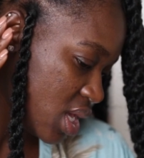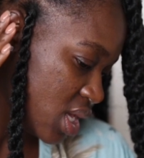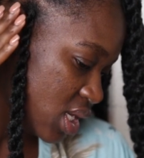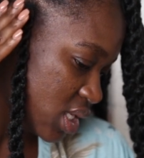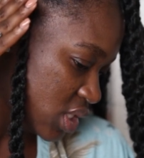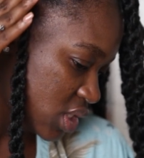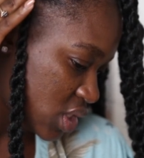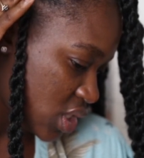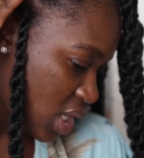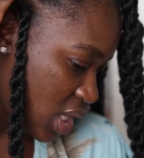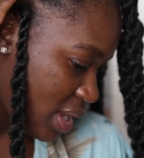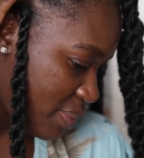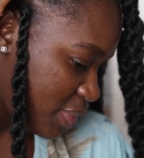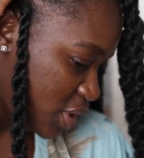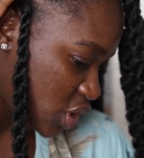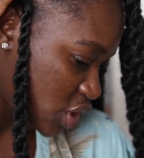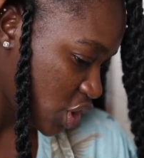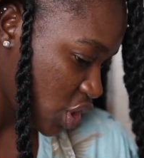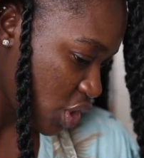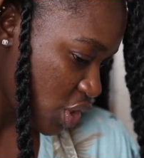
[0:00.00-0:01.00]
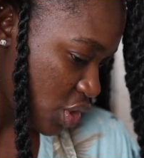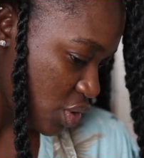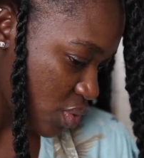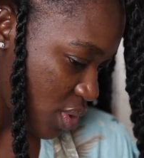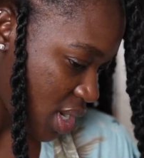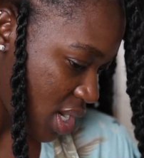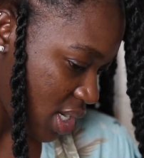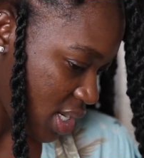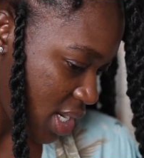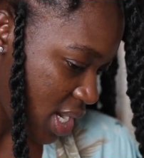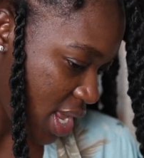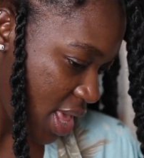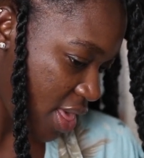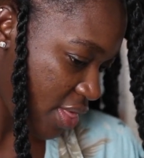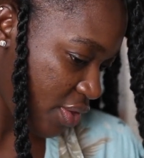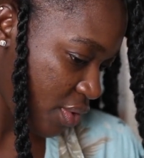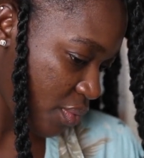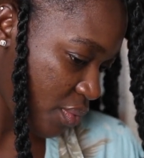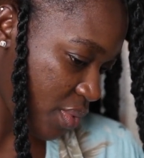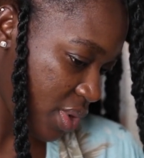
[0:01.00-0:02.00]
So let me show you another
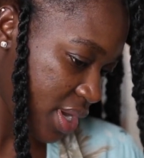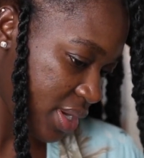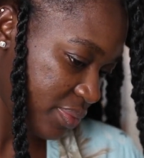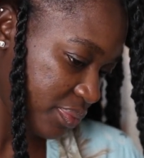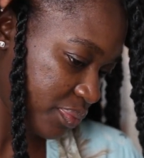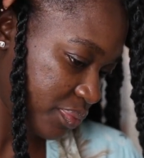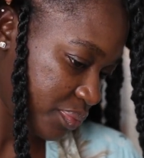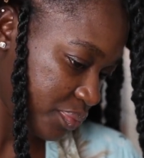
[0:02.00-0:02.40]
one.